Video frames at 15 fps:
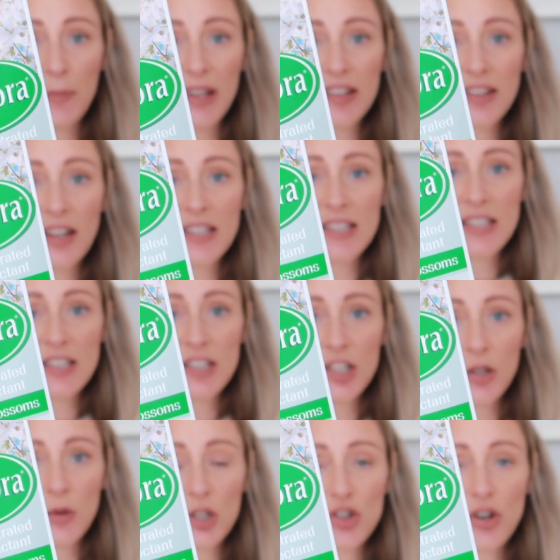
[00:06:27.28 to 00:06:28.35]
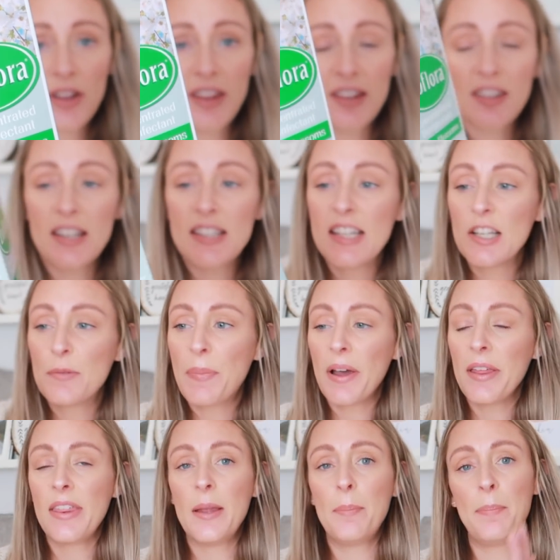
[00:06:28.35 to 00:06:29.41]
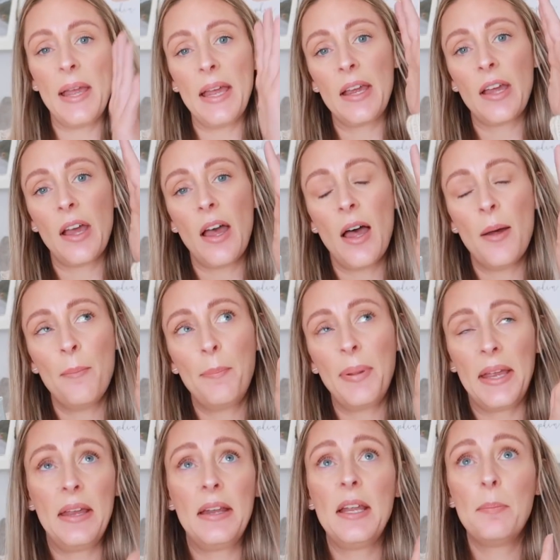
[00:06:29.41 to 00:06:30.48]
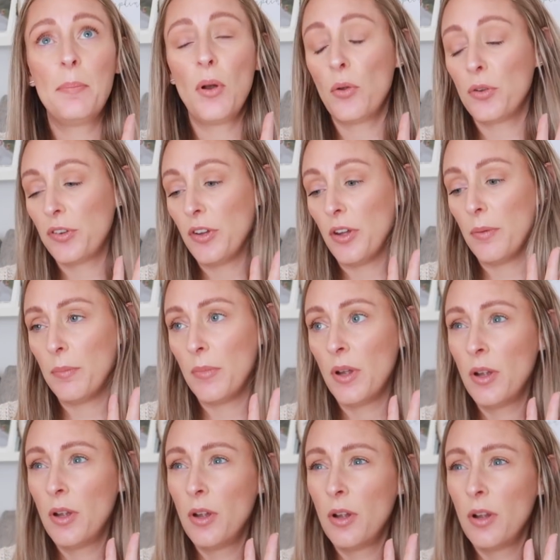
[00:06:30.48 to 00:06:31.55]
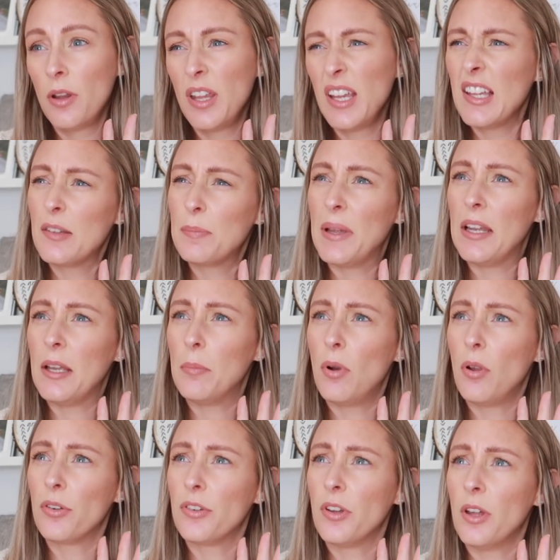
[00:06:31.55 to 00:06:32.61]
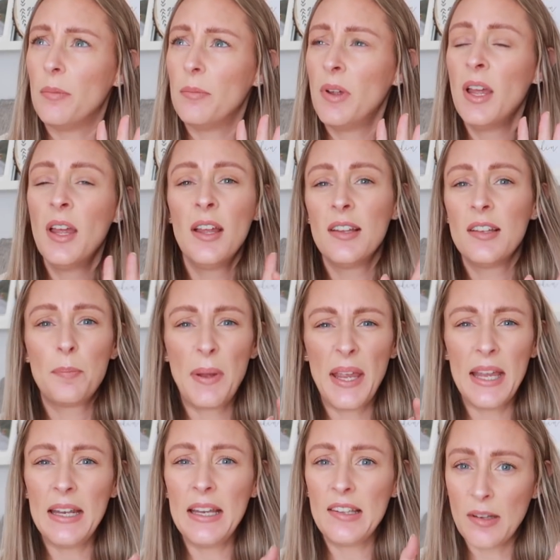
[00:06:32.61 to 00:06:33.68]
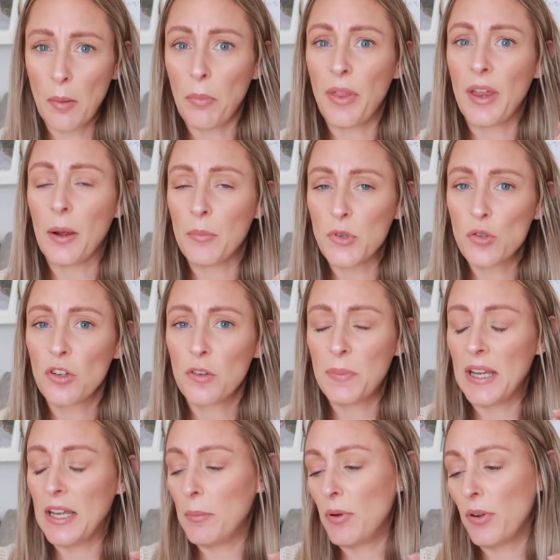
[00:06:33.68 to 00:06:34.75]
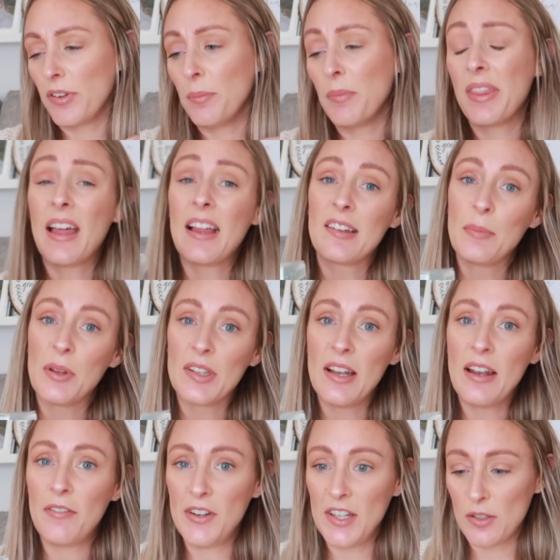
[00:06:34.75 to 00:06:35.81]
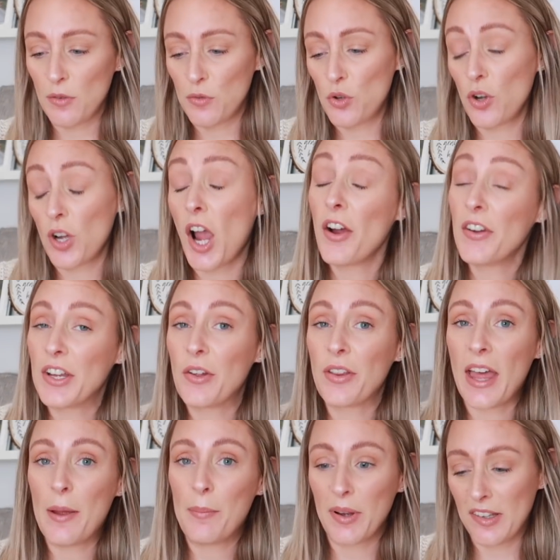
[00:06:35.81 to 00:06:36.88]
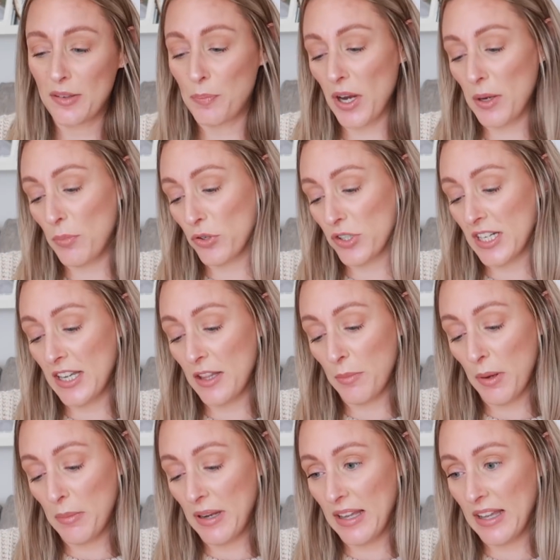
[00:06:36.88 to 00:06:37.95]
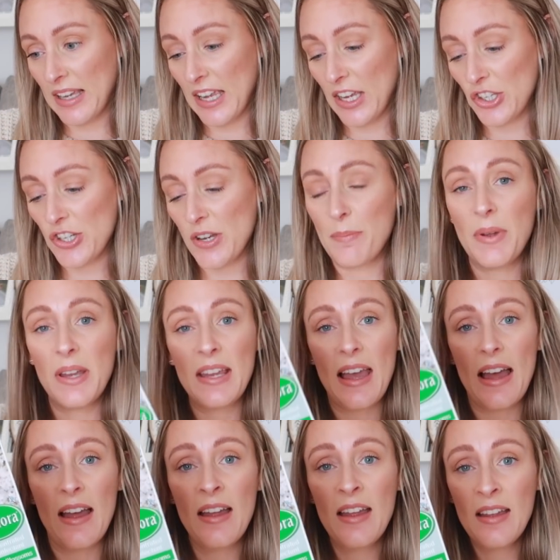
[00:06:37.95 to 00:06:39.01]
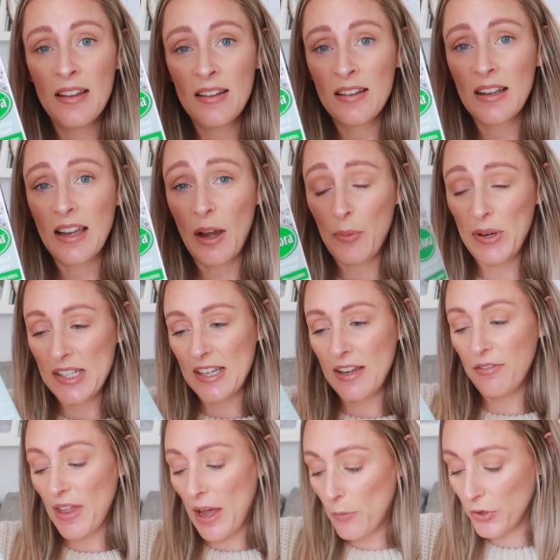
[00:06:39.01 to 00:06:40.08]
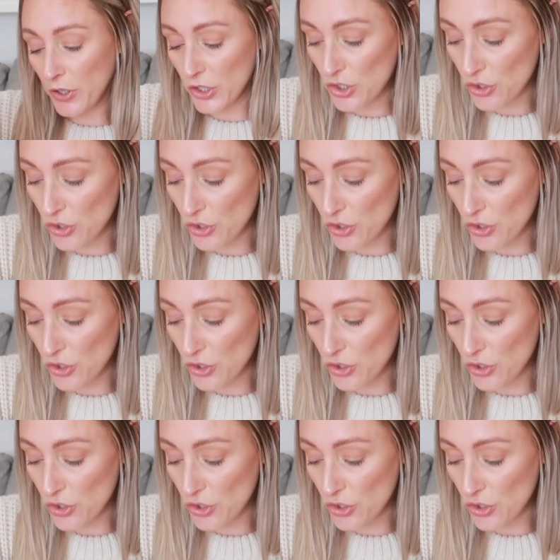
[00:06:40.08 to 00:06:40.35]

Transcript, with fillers: I'm excited to try this. I did buy the big um, peony blossom. I think it's peony blossom. It's peony something. I'm sure it's peony blossom, but that smells lovely. So I've got currently got that in my spray bottle at the moment in the kitchen. But yeah, can't wait to give that one a